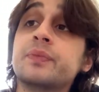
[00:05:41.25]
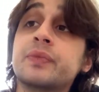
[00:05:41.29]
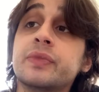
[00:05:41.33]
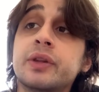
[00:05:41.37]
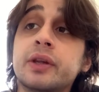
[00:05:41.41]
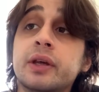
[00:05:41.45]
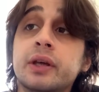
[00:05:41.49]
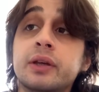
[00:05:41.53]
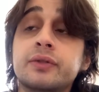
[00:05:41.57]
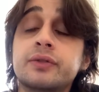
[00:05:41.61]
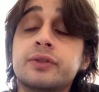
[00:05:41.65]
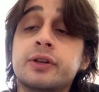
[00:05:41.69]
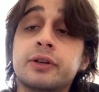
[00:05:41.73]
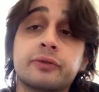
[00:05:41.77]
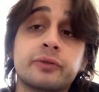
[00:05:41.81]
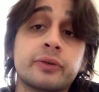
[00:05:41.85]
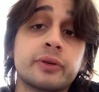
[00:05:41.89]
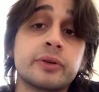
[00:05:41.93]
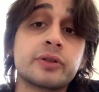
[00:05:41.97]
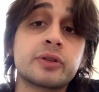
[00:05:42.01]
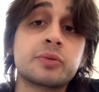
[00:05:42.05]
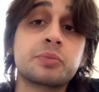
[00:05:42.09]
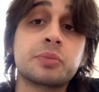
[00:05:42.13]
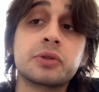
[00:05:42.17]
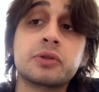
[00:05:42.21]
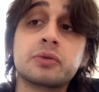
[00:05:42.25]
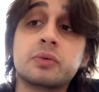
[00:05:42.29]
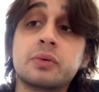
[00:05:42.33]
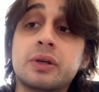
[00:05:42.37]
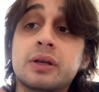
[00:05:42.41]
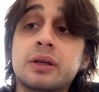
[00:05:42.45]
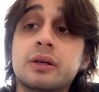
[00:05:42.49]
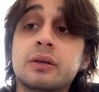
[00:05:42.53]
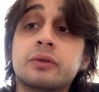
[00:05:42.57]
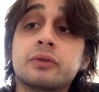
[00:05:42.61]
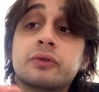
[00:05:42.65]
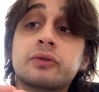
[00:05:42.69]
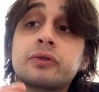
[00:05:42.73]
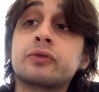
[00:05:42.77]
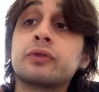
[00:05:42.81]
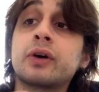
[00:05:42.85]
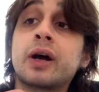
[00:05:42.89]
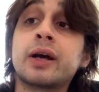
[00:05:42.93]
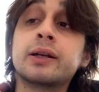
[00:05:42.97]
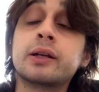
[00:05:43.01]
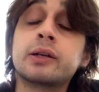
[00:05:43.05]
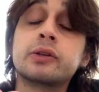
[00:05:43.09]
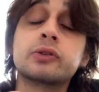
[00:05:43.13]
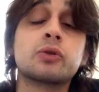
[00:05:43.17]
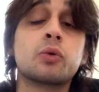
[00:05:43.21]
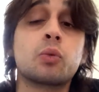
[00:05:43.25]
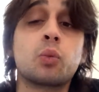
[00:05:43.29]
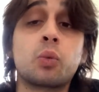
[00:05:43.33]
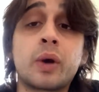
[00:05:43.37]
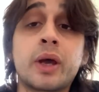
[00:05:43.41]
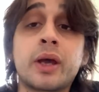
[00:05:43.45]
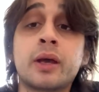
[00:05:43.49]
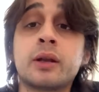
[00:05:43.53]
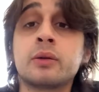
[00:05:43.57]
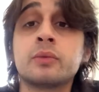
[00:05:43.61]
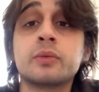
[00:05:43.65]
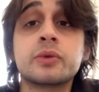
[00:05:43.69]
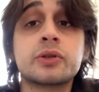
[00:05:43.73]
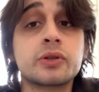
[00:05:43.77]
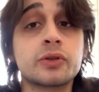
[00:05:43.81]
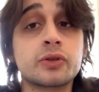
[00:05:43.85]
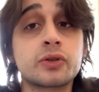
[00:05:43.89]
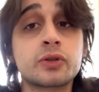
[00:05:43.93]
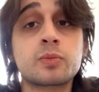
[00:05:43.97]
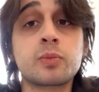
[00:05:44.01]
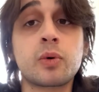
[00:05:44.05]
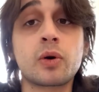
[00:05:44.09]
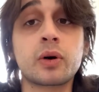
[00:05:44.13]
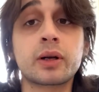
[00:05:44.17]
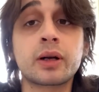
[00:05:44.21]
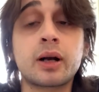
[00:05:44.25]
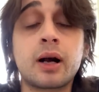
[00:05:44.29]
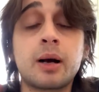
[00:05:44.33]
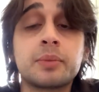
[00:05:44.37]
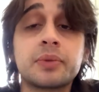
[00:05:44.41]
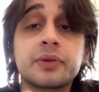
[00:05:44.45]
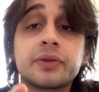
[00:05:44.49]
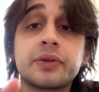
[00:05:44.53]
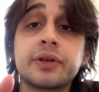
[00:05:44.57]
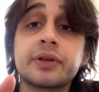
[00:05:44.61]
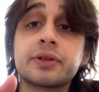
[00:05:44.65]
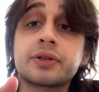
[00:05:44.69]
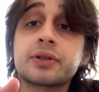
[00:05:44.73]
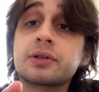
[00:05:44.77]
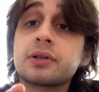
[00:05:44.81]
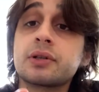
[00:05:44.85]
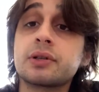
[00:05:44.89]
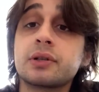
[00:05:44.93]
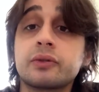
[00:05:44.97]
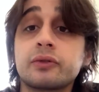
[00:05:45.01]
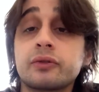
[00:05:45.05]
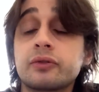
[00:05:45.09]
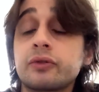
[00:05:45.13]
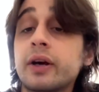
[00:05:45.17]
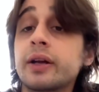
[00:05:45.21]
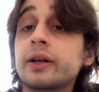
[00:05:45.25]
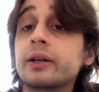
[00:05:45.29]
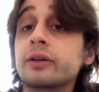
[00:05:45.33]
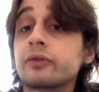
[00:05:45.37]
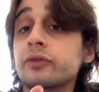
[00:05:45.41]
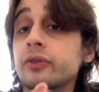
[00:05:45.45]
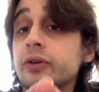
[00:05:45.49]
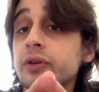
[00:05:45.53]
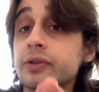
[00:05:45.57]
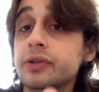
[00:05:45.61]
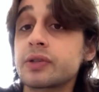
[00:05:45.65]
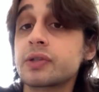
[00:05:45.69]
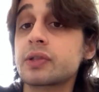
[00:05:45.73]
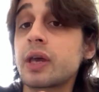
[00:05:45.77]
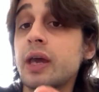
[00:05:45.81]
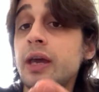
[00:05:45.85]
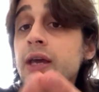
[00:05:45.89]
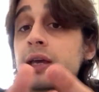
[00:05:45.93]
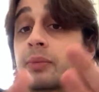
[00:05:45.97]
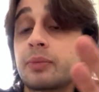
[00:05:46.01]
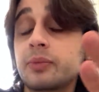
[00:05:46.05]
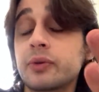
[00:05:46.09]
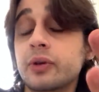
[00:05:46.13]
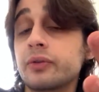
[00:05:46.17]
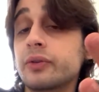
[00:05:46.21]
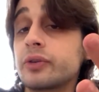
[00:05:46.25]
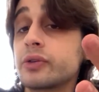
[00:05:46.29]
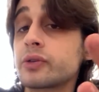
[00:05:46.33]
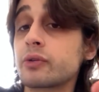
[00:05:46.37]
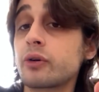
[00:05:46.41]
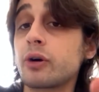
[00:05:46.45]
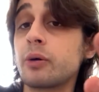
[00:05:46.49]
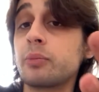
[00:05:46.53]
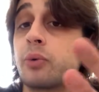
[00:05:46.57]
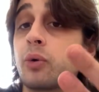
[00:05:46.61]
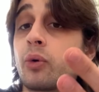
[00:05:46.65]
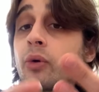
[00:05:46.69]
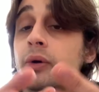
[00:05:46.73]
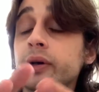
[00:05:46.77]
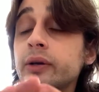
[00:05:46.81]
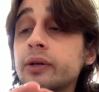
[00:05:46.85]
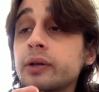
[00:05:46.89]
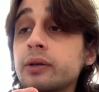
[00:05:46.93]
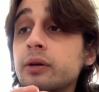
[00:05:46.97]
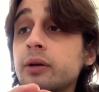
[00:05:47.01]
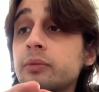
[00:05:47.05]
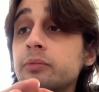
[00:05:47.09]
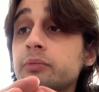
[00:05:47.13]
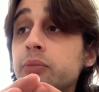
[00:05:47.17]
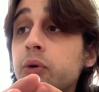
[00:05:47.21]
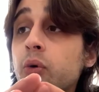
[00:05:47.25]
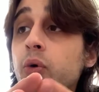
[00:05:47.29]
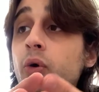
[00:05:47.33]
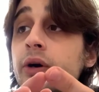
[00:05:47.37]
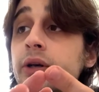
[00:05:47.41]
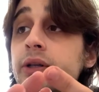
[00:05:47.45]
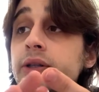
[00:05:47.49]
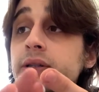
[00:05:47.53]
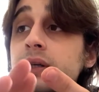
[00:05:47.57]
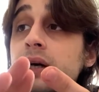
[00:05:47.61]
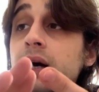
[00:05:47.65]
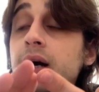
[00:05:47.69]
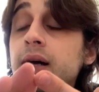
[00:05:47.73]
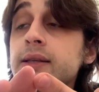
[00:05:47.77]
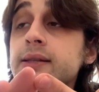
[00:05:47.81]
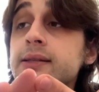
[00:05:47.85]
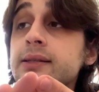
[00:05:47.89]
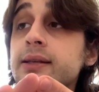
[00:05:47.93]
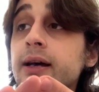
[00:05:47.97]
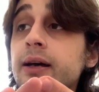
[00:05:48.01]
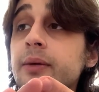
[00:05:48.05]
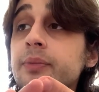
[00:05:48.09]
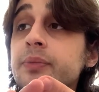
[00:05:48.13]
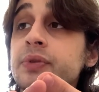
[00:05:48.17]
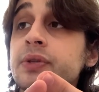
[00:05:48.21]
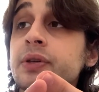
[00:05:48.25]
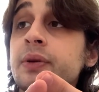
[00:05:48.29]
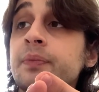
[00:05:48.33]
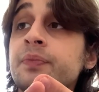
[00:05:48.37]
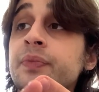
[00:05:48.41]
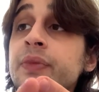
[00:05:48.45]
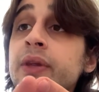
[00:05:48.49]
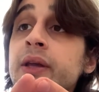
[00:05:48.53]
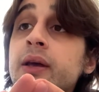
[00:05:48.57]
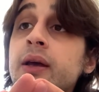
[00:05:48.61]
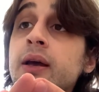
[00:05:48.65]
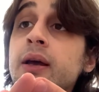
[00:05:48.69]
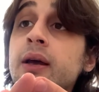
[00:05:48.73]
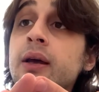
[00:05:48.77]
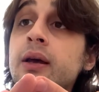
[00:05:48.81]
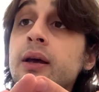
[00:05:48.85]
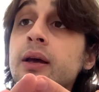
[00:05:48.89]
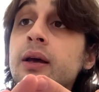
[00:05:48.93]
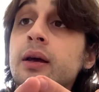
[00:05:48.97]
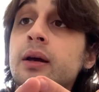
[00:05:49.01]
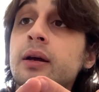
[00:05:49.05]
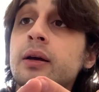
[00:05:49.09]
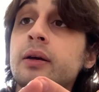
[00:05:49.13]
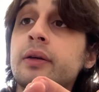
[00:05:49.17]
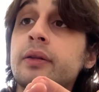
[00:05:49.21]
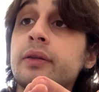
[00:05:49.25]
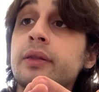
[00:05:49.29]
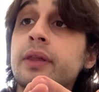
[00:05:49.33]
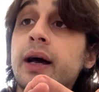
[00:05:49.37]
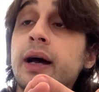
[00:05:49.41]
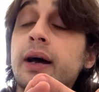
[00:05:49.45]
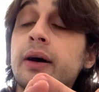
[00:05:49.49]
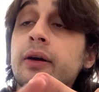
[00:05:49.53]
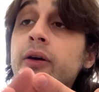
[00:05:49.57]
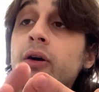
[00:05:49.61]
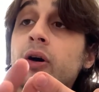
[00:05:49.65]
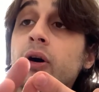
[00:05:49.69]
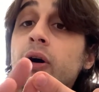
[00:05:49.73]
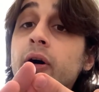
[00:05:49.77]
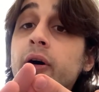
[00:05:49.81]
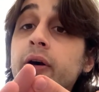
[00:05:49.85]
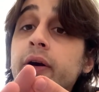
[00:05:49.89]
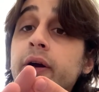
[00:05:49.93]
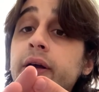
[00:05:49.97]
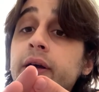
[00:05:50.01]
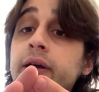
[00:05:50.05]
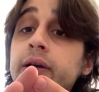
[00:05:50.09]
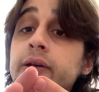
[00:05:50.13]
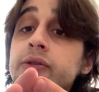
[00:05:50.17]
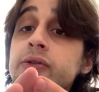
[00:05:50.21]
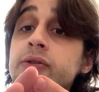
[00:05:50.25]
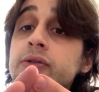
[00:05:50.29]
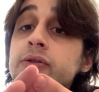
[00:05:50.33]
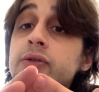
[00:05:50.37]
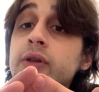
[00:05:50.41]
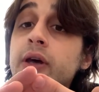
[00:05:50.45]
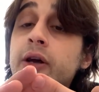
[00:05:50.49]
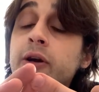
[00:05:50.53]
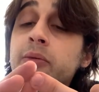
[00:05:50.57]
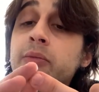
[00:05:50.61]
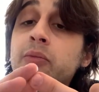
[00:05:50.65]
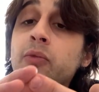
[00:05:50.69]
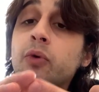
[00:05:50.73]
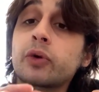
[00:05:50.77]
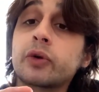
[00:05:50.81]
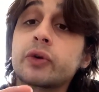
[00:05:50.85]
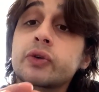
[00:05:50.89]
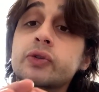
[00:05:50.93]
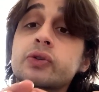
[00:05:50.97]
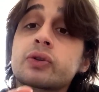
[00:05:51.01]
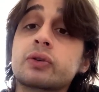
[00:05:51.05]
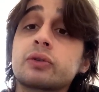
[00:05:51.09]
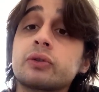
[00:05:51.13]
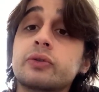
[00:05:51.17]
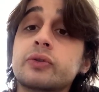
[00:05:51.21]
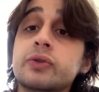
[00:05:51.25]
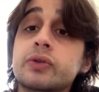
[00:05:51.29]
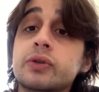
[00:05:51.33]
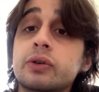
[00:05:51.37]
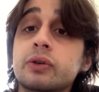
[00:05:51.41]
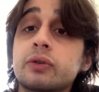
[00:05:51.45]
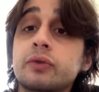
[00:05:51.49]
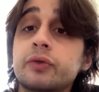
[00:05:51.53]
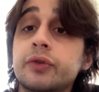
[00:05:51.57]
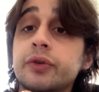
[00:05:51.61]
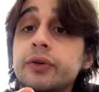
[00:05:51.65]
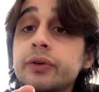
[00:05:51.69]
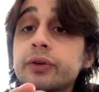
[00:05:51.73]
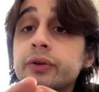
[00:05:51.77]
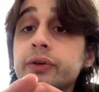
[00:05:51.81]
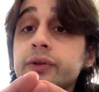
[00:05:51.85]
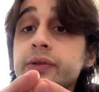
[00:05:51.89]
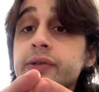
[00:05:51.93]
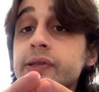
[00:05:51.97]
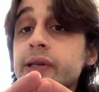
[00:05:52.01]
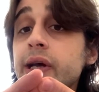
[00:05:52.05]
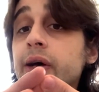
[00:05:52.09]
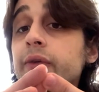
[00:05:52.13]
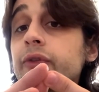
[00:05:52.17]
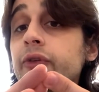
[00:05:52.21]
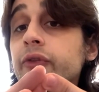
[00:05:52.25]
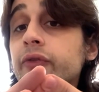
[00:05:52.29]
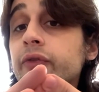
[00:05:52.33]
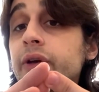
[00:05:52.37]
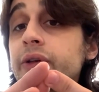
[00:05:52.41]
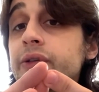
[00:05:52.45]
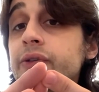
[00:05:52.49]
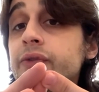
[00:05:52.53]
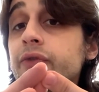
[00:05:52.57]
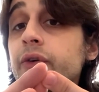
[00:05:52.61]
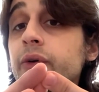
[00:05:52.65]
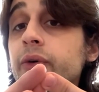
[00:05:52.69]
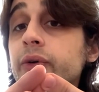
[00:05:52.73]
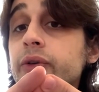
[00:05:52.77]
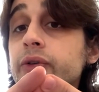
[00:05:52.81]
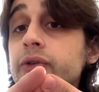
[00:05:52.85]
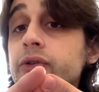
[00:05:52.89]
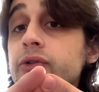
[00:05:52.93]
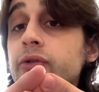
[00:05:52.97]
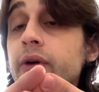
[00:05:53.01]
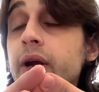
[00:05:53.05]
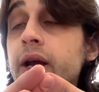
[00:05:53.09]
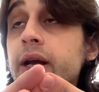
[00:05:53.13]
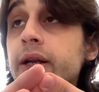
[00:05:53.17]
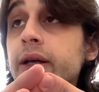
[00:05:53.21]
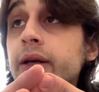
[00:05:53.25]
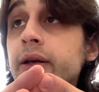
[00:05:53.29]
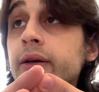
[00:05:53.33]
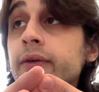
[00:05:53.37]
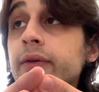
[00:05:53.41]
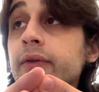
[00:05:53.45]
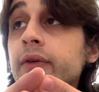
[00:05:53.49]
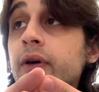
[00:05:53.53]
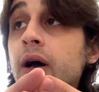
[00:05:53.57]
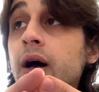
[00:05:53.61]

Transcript: The difference between fighting to win, which is sport competition, and fighting for escape. These are all important concepts that are more exclusive to self-defense focused training.